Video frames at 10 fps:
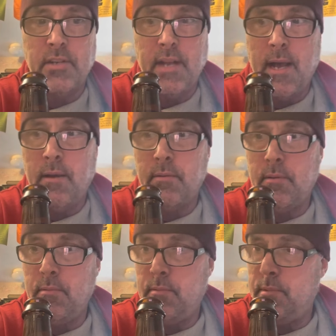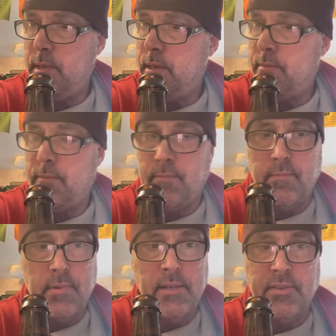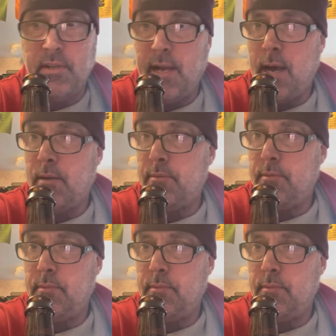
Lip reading: it out rinse it out,